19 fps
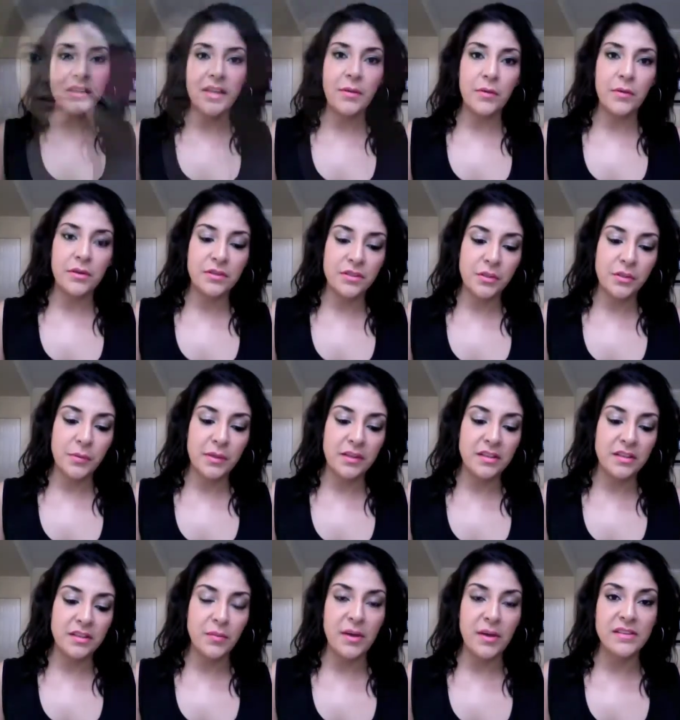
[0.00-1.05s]
Oh, they were doing the
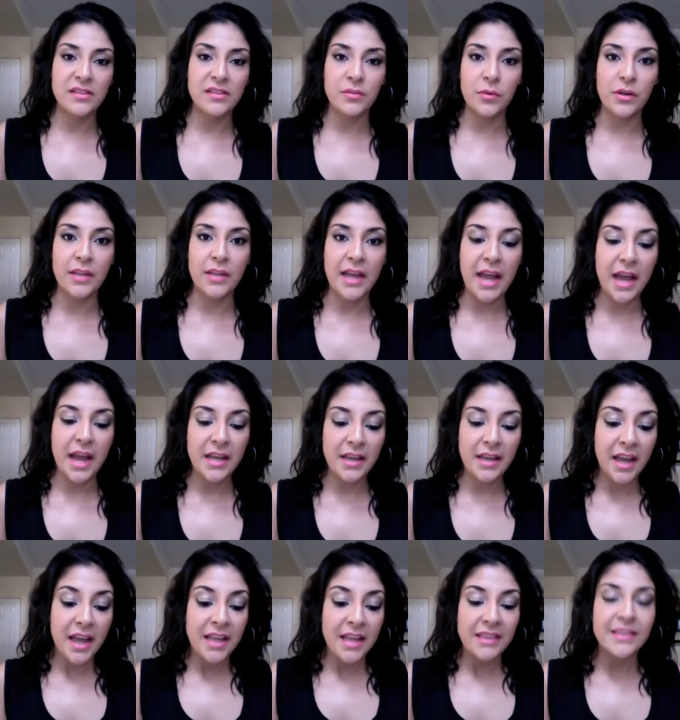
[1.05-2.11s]
sprays as well. They had
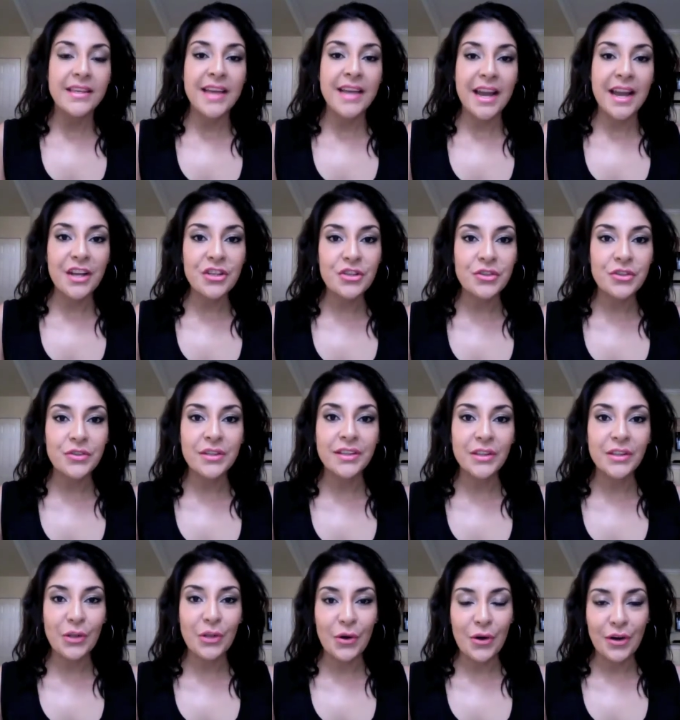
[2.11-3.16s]
the extra
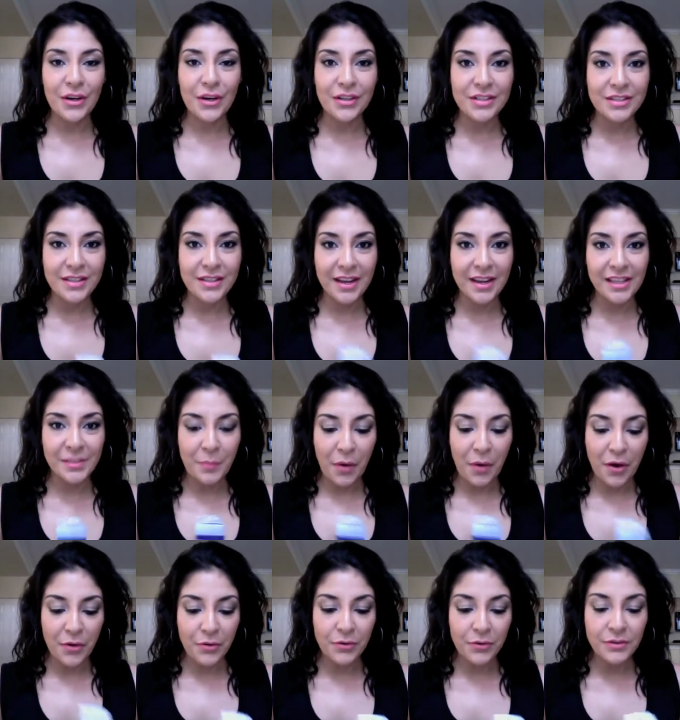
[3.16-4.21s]
large size
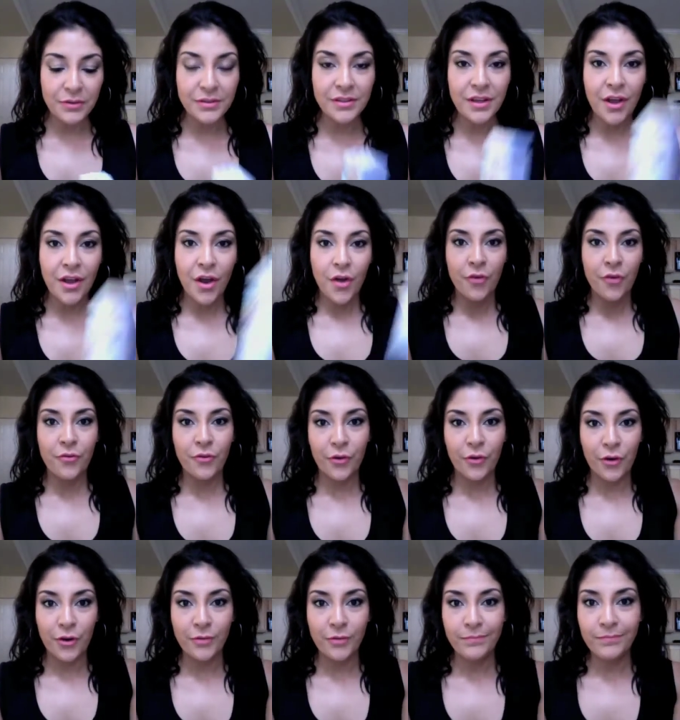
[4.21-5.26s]
bottles
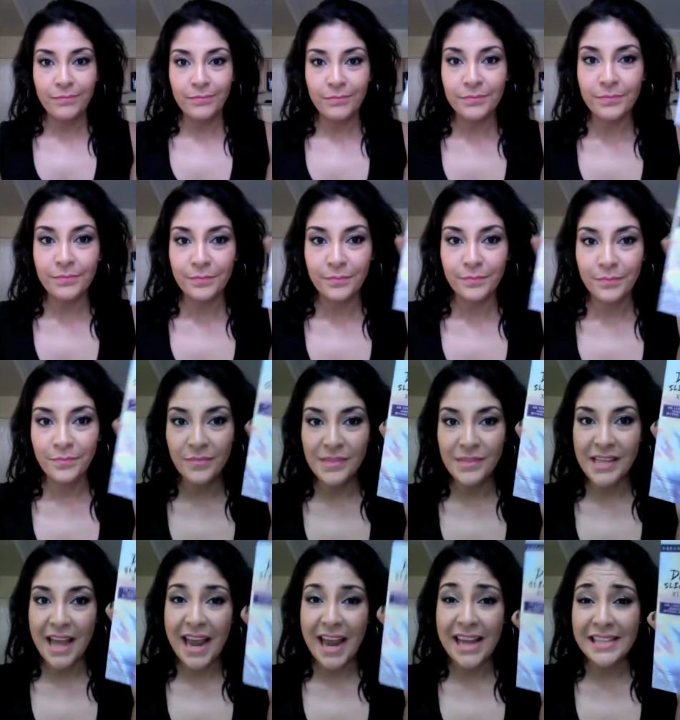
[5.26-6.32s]
for
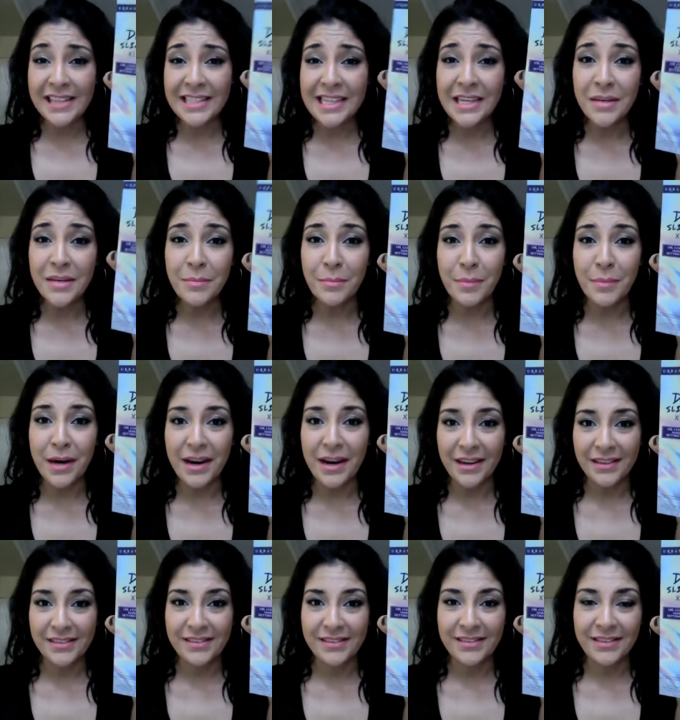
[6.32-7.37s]
18
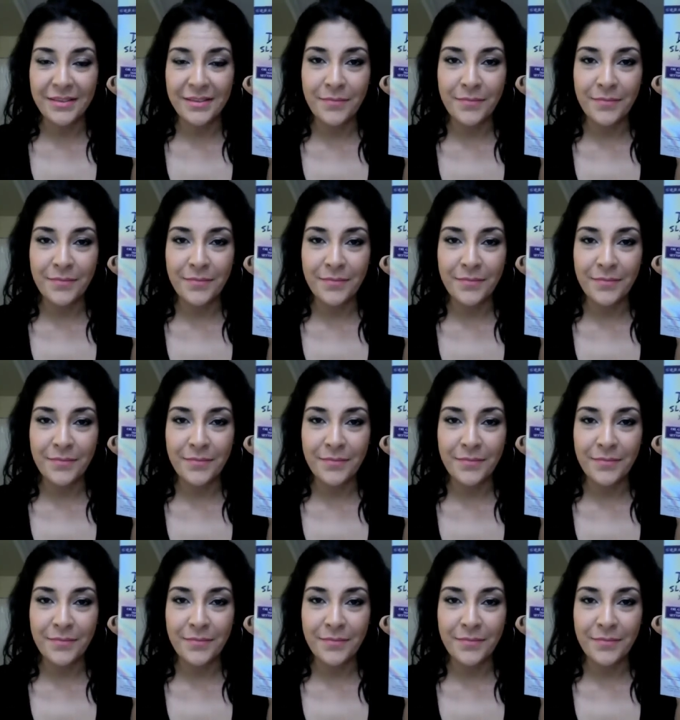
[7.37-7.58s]
bucks.